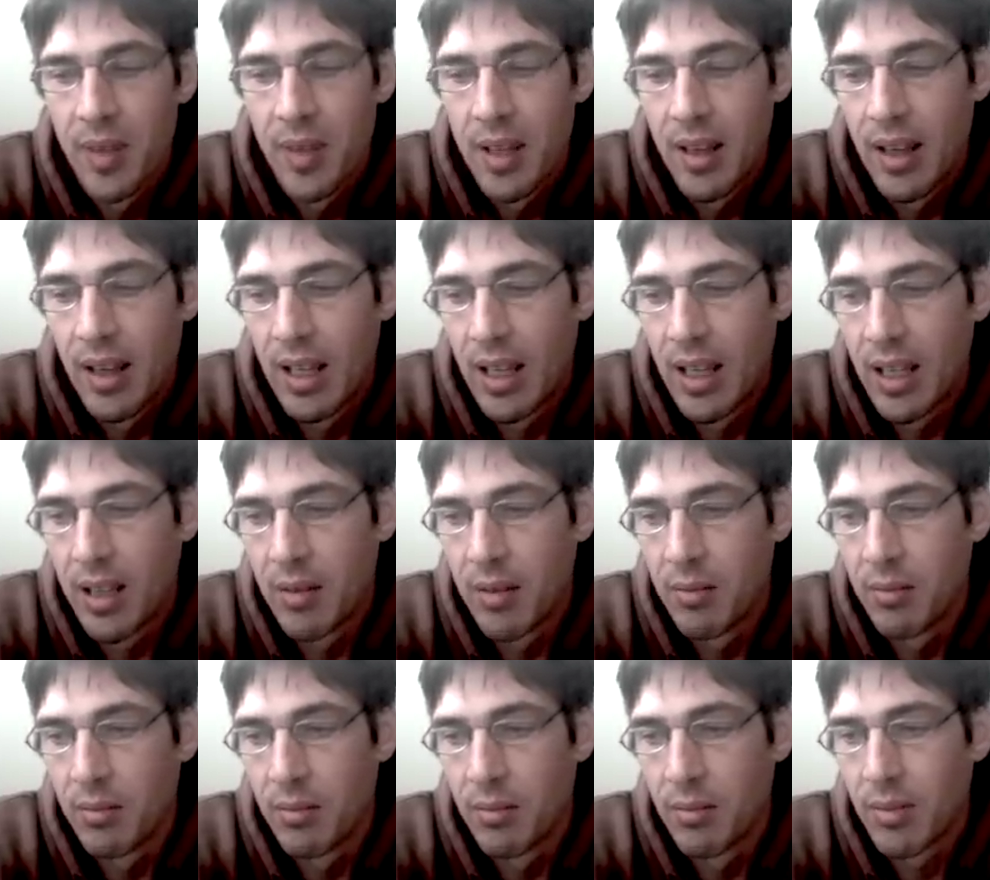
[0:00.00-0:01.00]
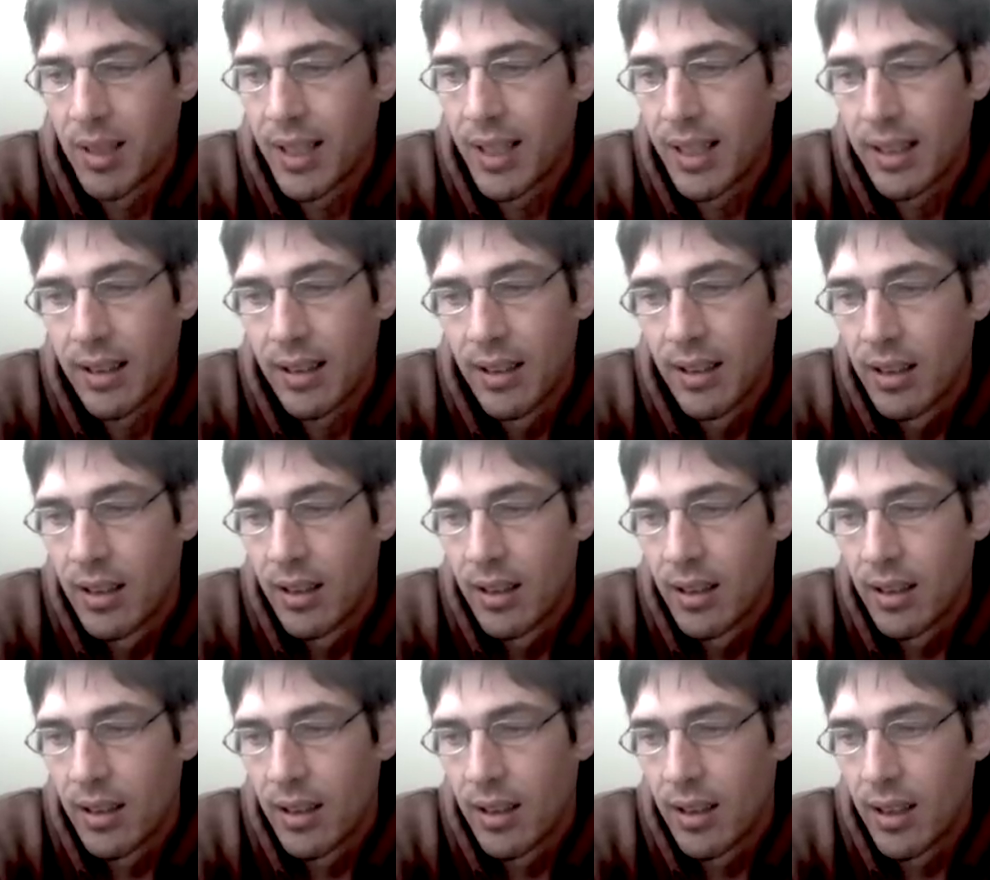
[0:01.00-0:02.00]
Um, like,
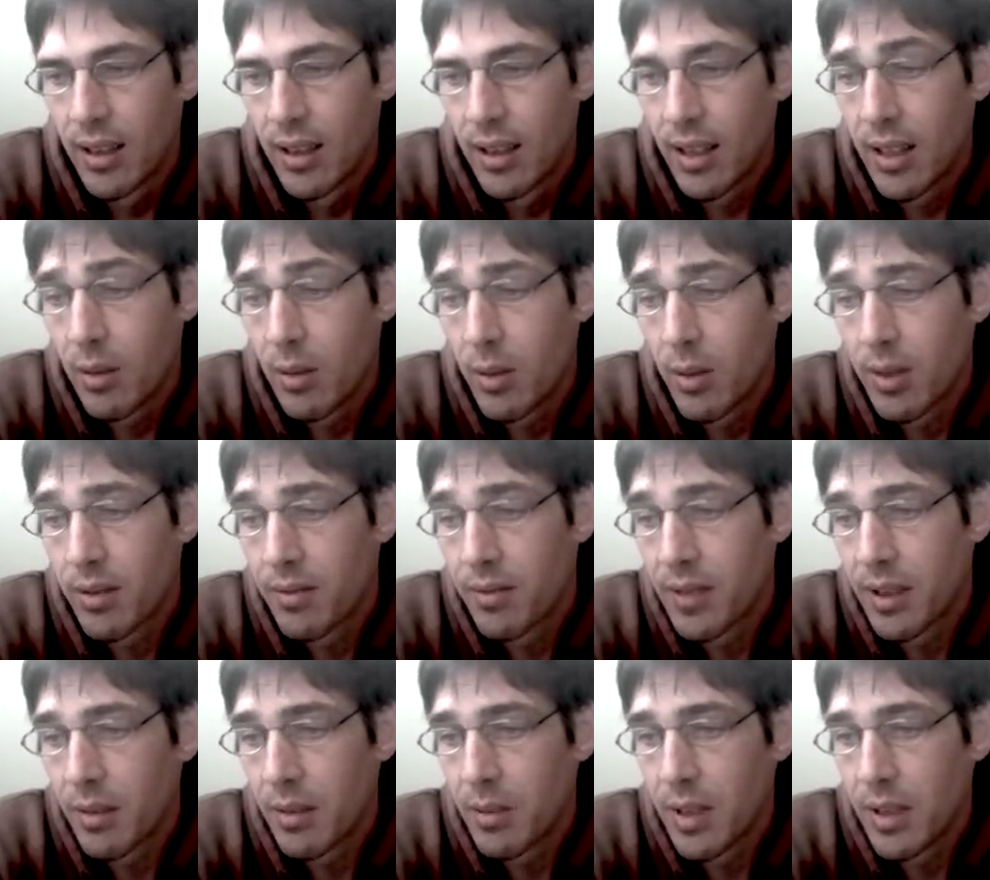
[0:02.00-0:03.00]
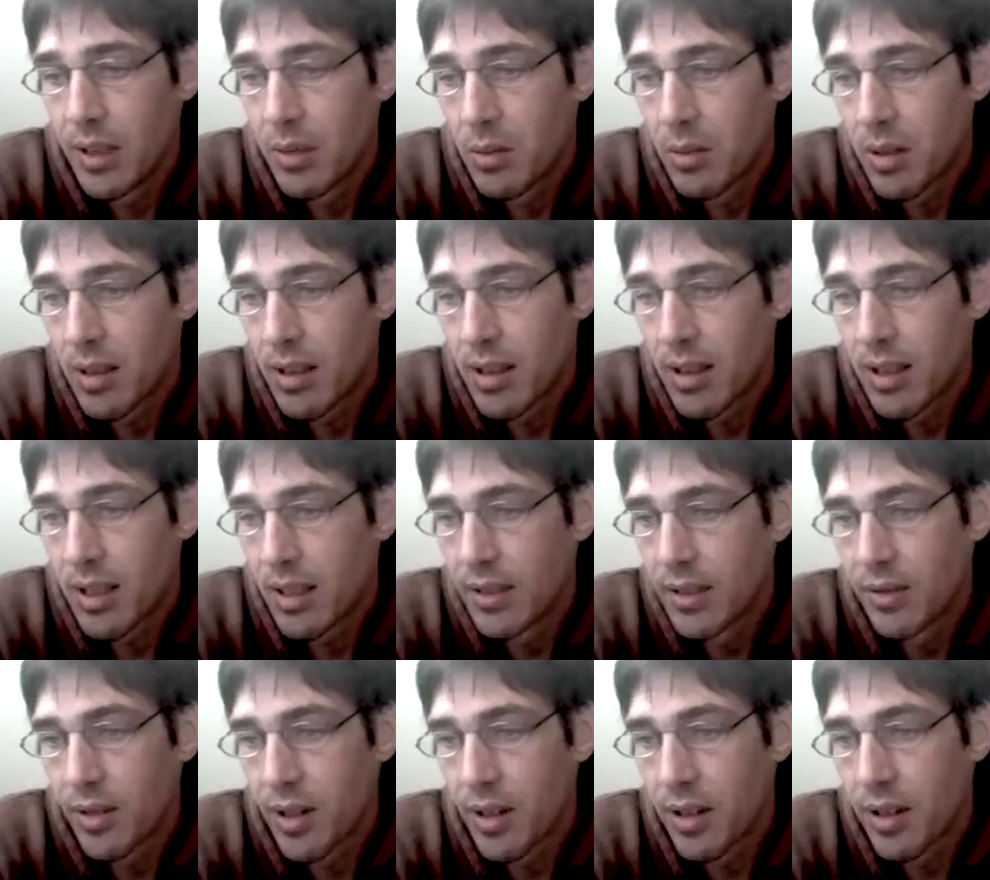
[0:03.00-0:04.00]
uh, again, with the Philippines, one of the things
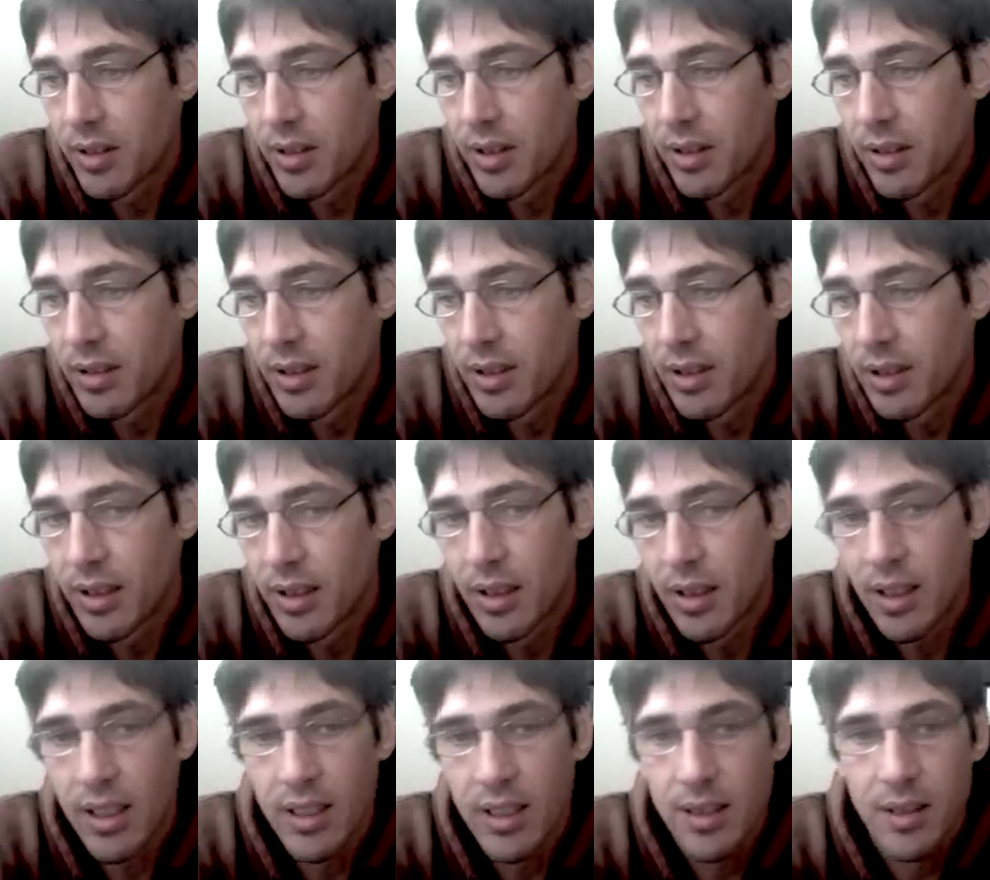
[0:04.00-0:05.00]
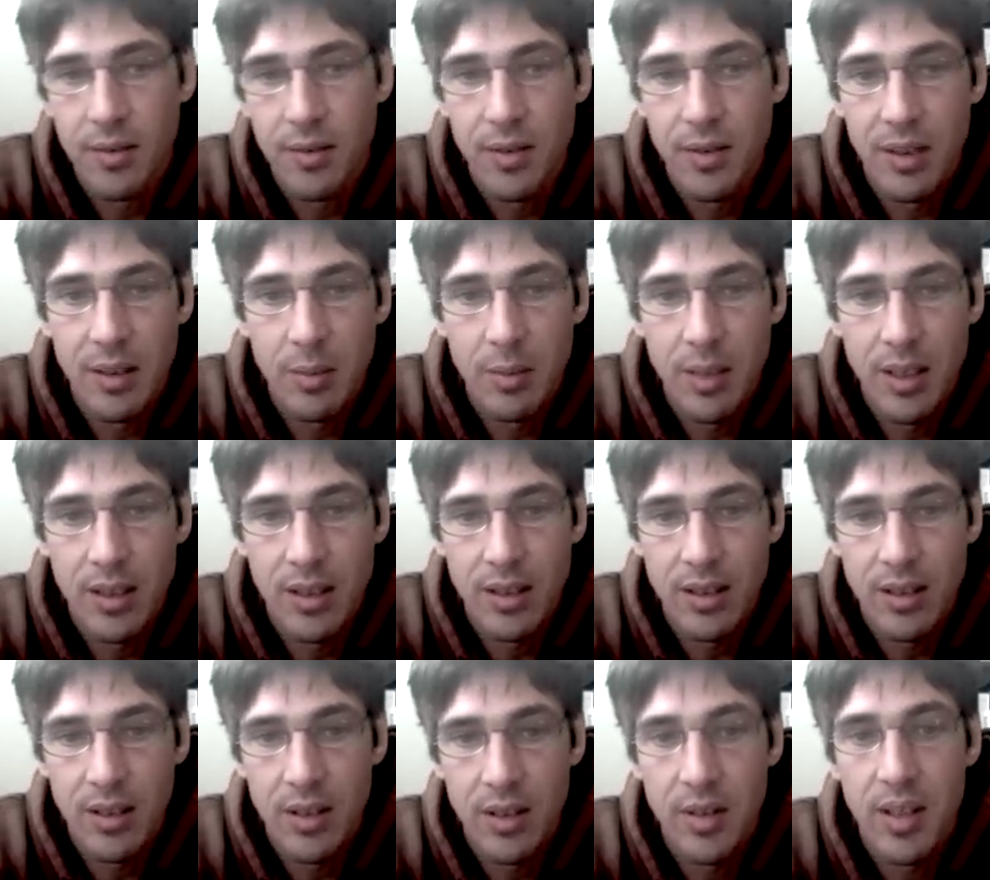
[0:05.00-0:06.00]
forever and still against the Philippines
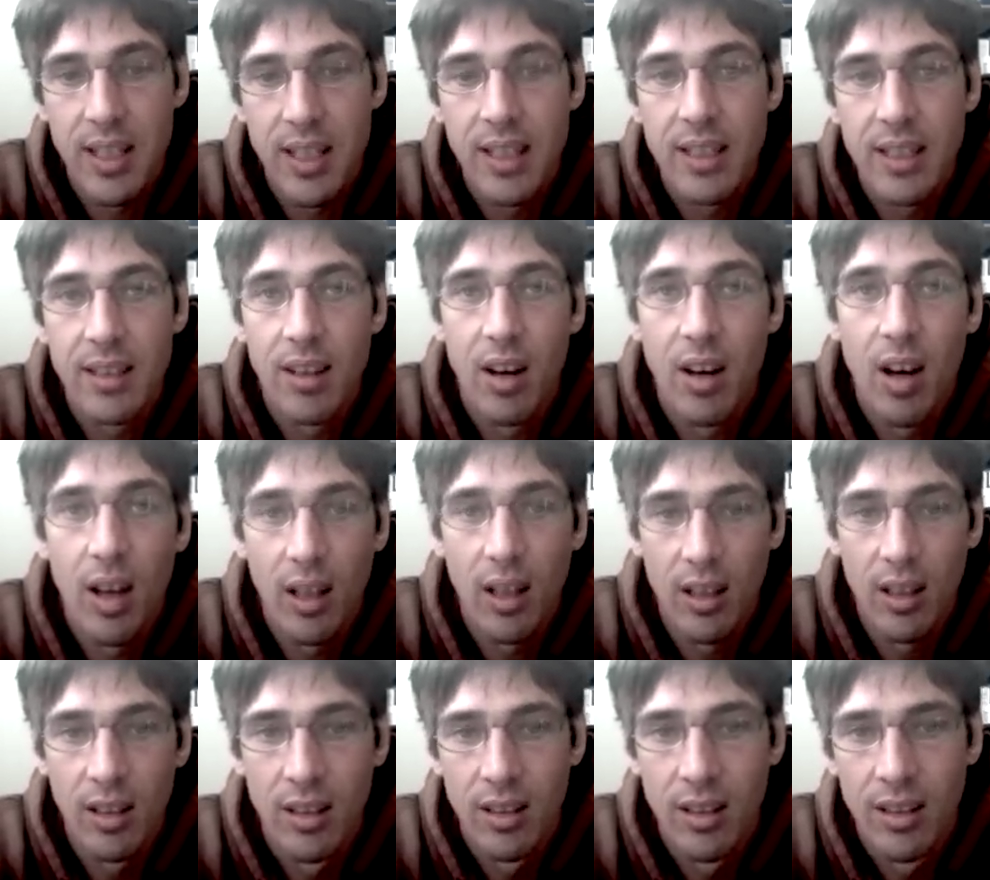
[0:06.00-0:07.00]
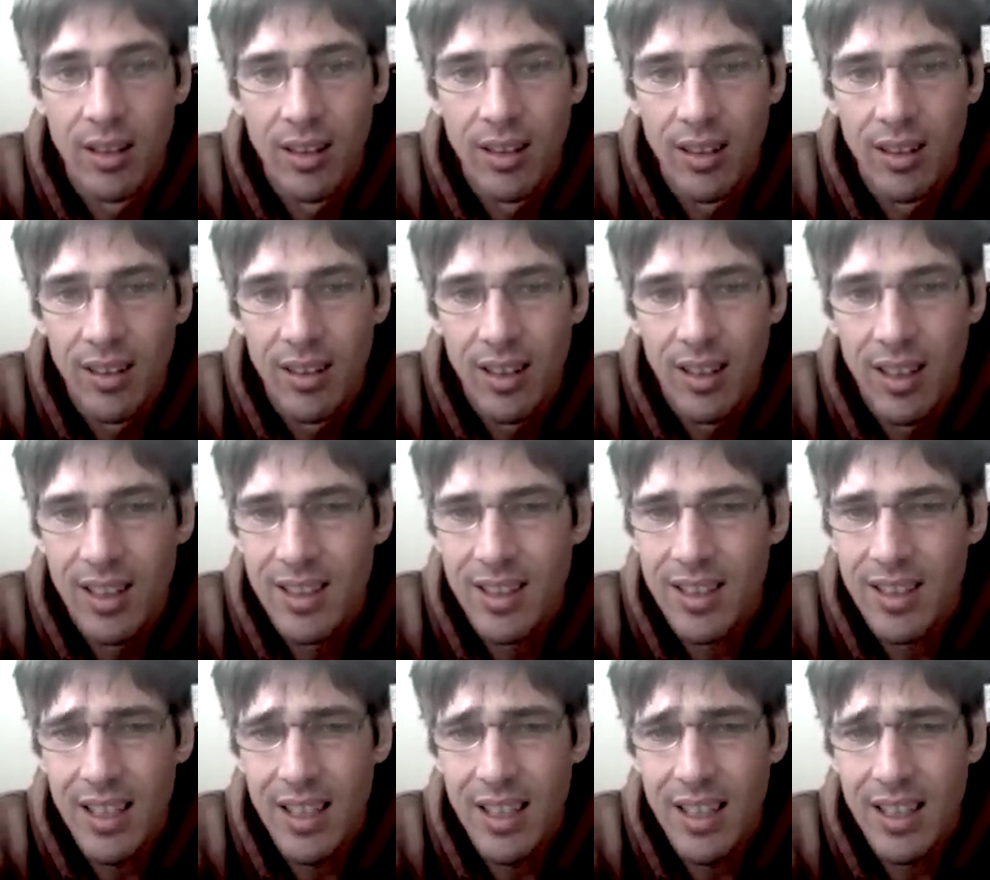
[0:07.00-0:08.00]
is, oh, they eat dog. And it's
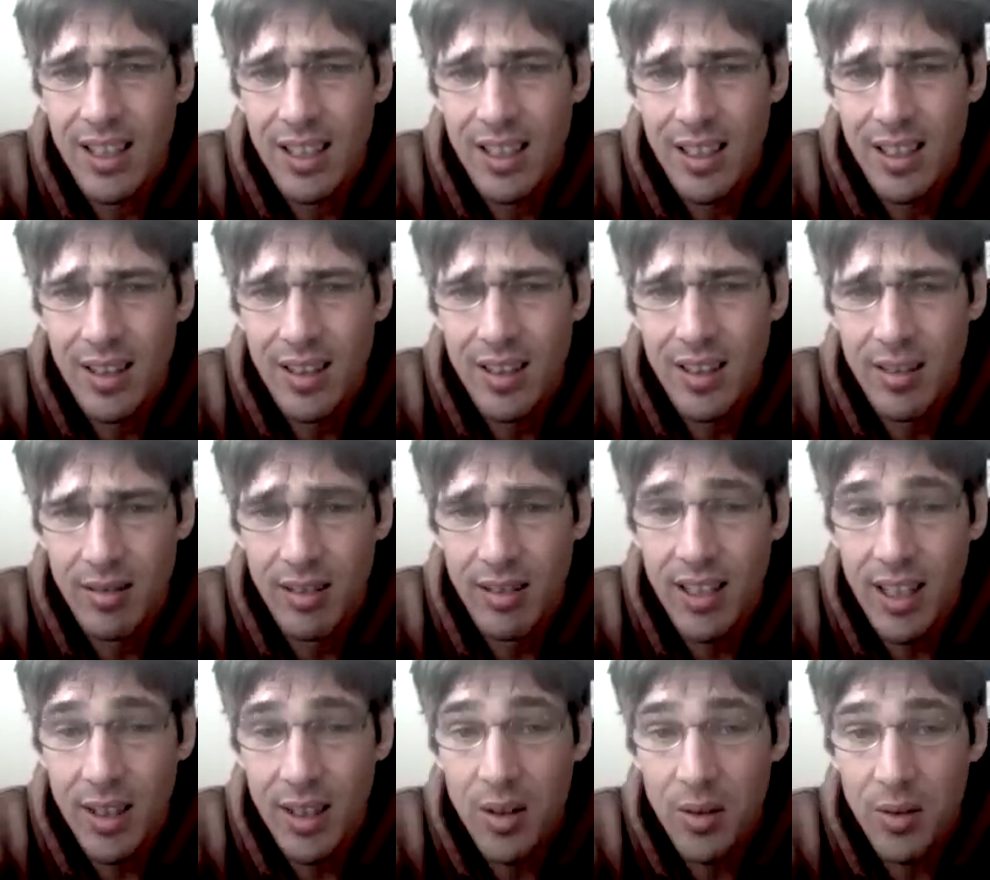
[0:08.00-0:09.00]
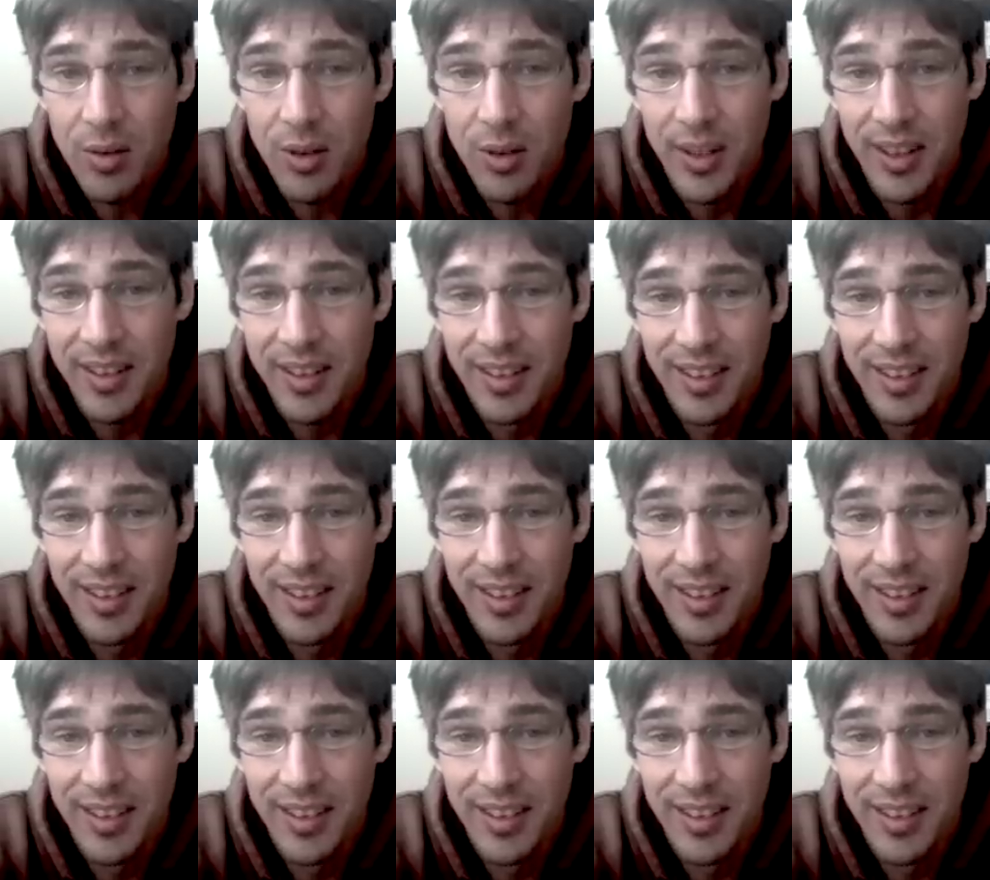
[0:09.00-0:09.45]
like, get over it.